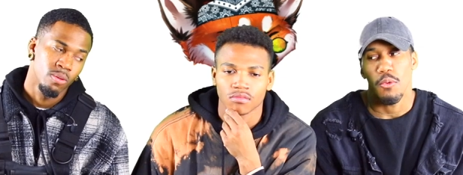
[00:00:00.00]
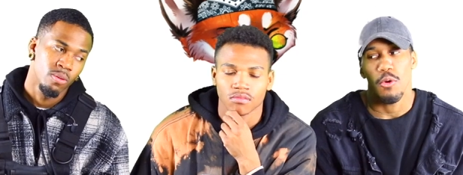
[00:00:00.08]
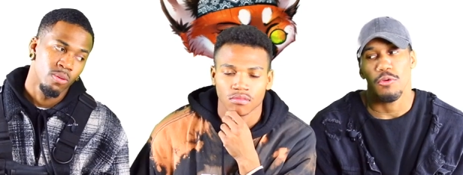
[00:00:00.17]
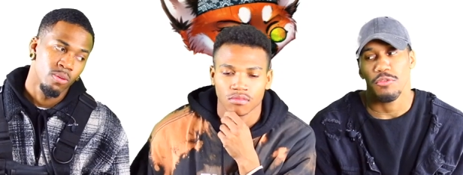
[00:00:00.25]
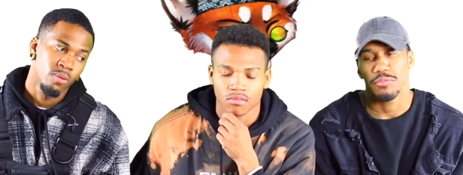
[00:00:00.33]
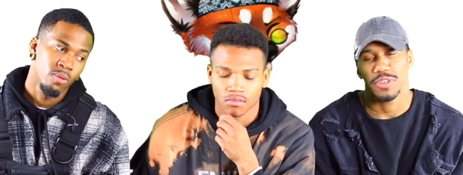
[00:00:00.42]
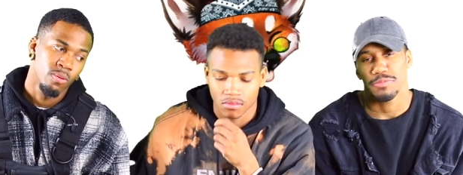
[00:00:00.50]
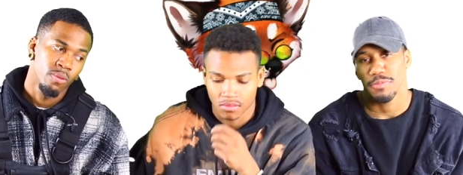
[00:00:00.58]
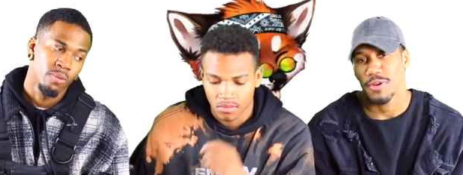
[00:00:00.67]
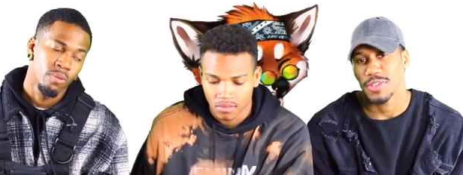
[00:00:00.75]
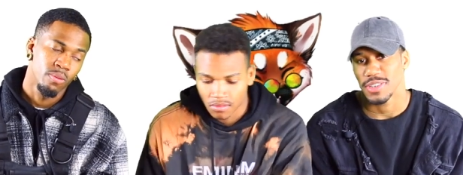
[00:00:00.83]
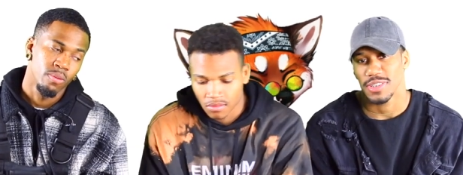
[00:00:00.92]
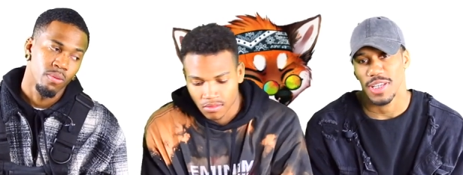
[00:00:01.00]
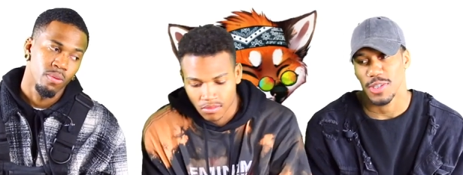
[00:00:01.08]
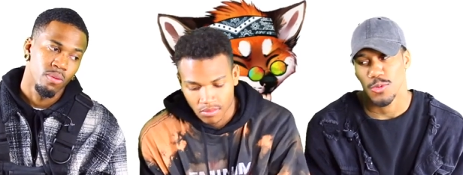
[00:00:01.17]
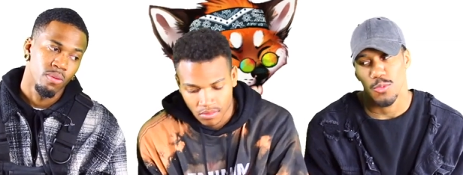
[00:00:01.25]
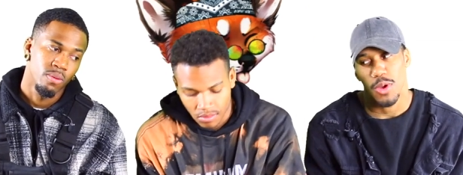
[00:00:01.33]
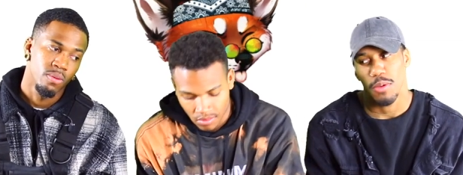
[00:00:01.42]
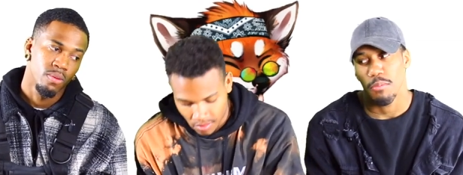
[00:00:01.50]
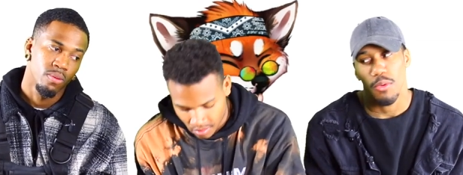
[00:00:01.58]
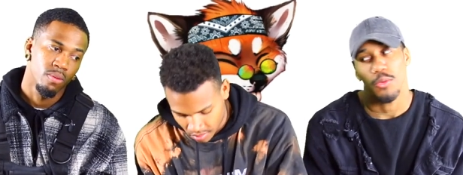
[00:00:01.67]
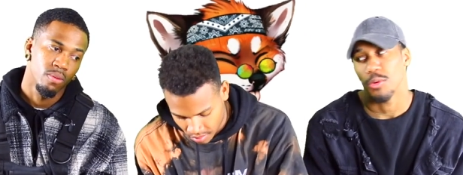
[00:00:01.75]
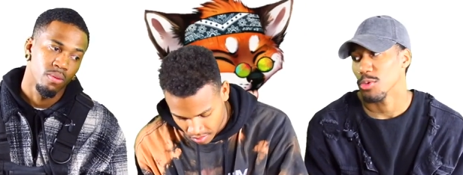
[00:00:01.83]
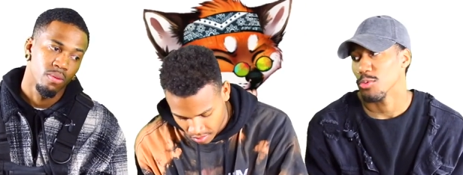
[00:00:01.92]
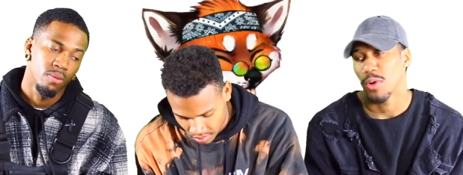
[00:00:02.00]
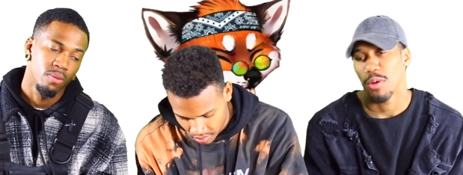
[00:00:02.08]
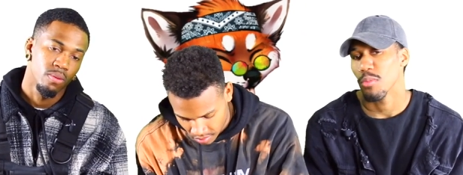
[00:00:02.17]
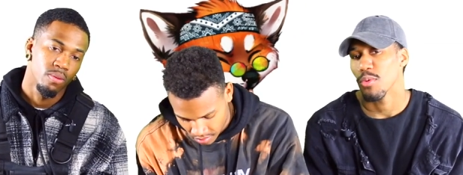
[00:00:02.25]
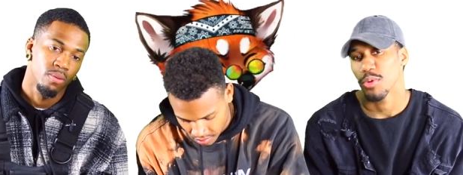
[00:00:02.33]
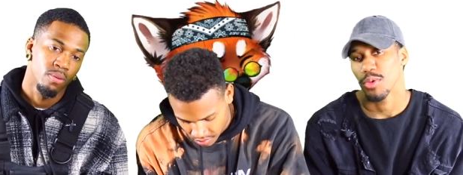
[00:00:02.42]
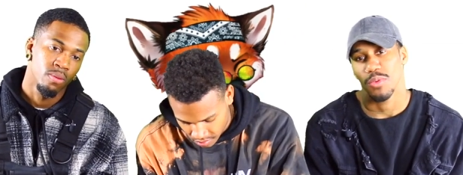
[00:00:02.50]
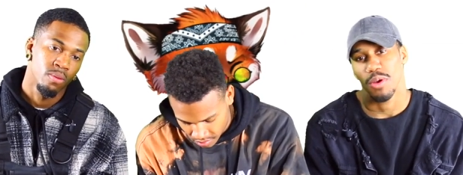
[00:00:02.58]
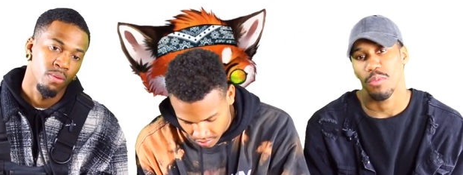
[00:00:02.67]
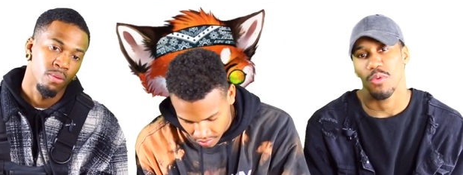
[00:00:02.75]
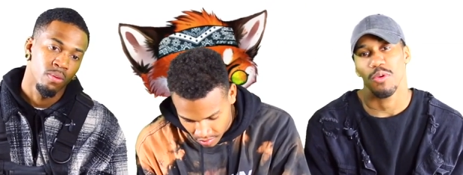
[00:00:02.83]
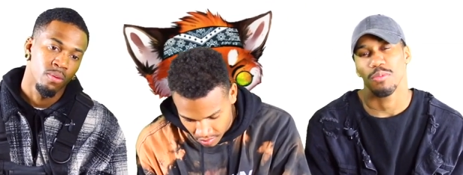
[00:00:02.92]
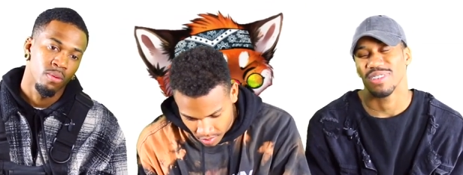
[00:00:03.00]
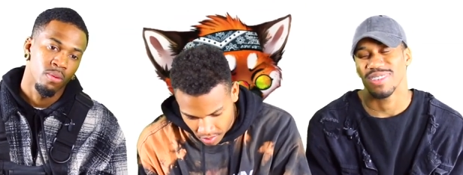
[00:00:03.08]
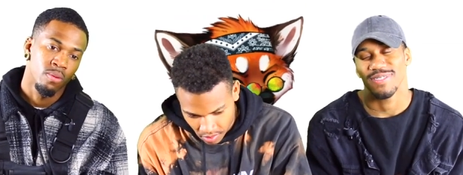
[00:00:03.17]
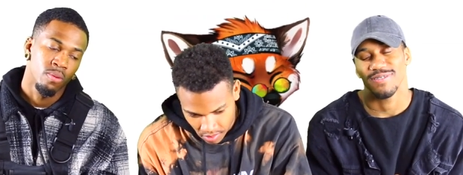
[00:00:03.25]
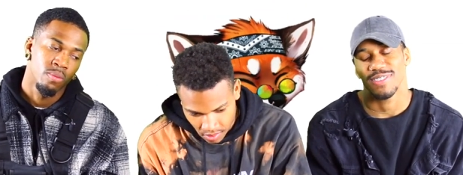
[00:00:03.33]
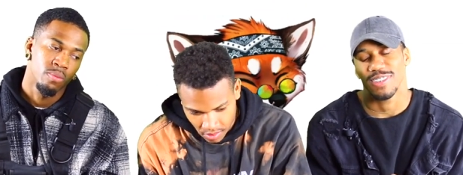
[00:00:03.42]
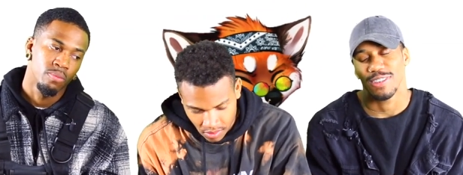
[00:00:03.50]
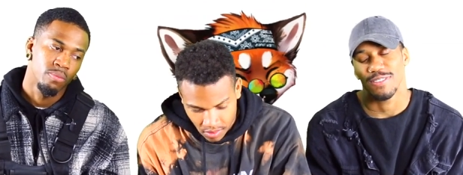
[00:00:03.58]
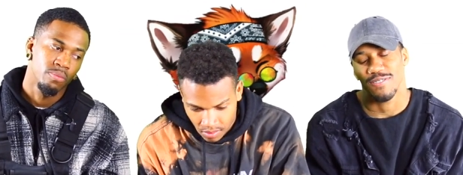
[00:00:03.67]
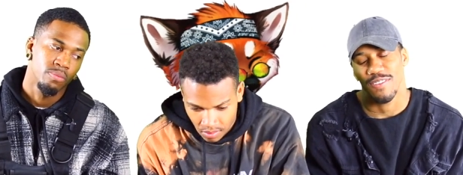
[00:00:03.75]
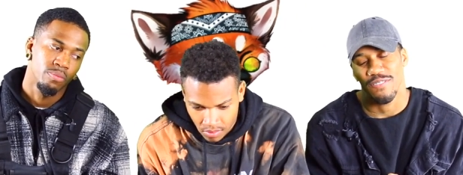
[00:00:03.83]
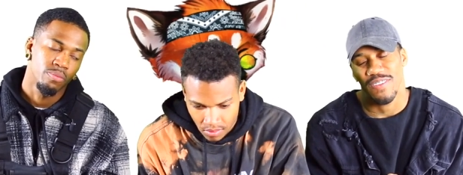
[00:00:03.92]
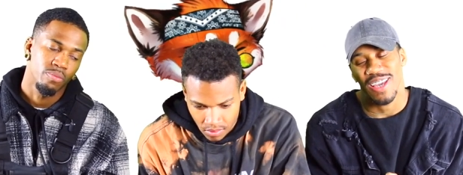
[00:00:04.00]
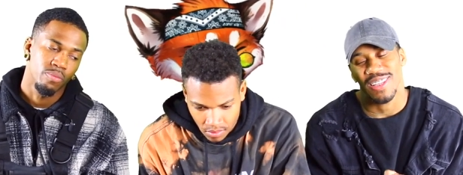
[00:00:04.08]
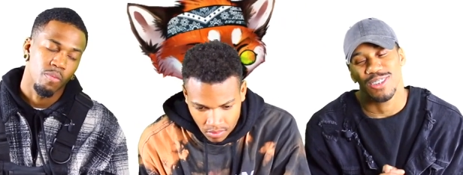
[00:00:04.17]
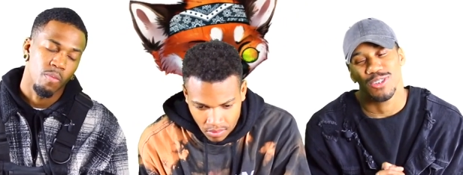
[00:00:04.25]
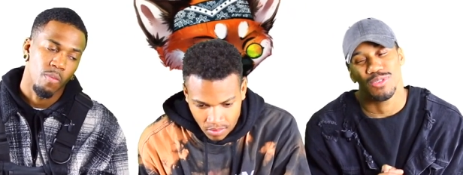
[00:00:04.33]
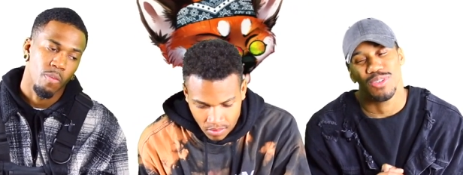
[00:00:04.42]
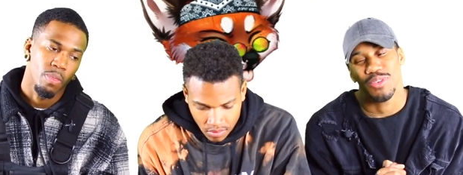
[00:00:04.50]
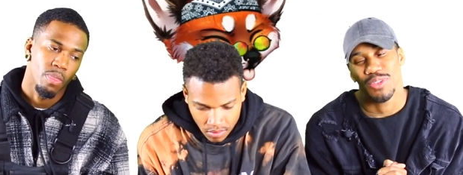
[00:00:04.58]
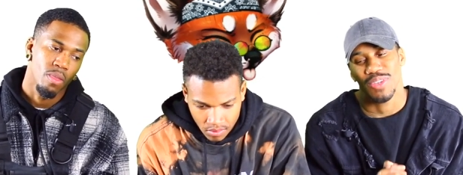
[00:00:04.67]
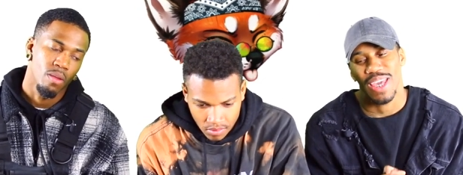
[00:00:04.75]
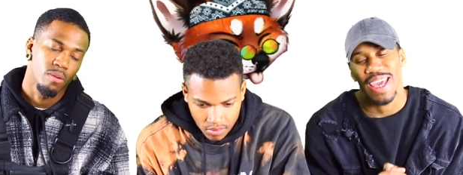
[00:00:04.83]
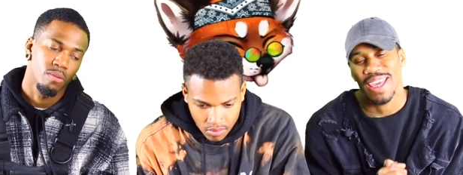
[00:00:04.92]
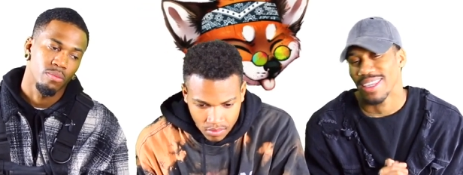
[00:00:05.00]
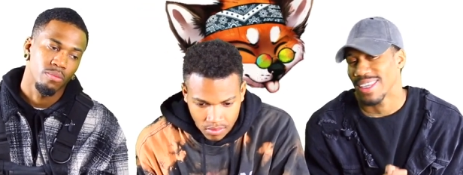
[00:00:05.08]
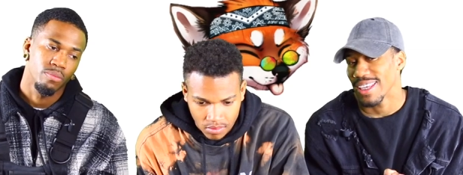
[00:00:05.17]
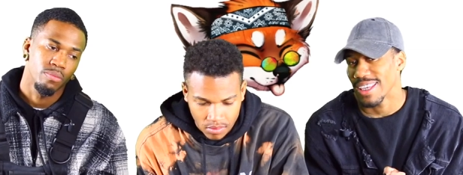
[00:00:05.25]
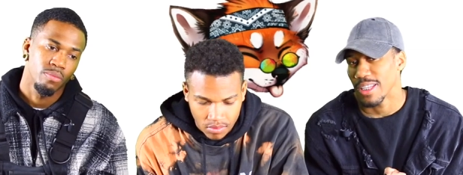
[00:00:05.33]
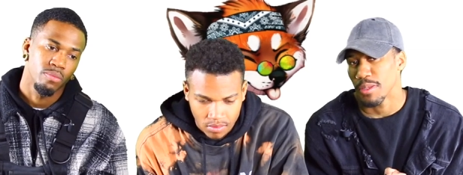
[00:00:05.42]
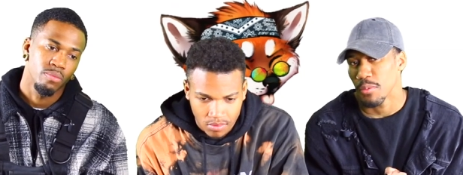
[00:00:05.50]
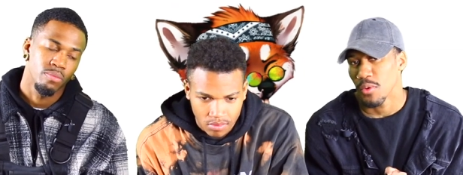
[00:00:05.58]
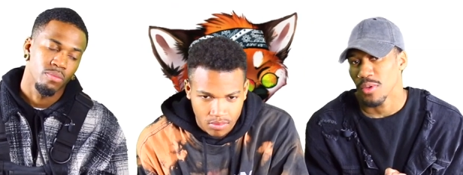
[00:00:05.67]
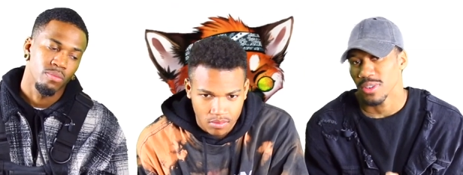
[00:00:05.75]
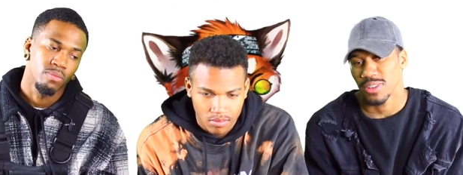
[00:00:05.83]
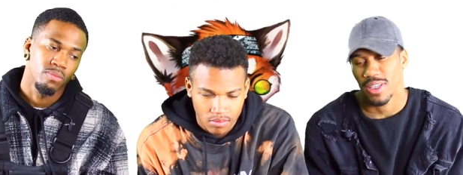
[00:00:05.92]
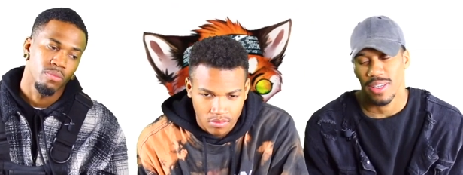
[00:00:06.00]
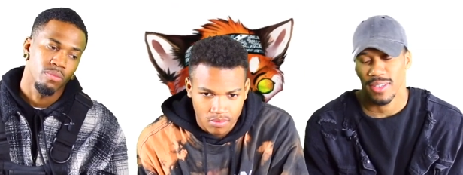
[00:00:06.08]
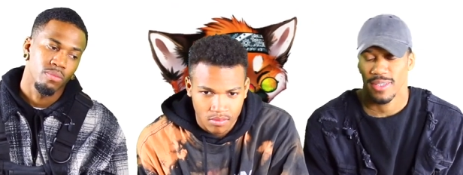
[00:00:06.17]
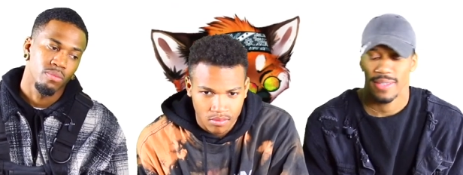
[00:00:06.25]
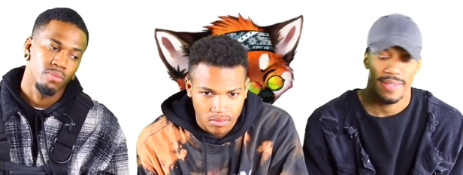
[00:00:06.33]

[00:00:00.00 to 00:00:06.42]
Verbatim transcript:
Speaker 1: more from this person. Like you want more, you want more, you want more. But the the, the fact that you know you can't get any more, it's like,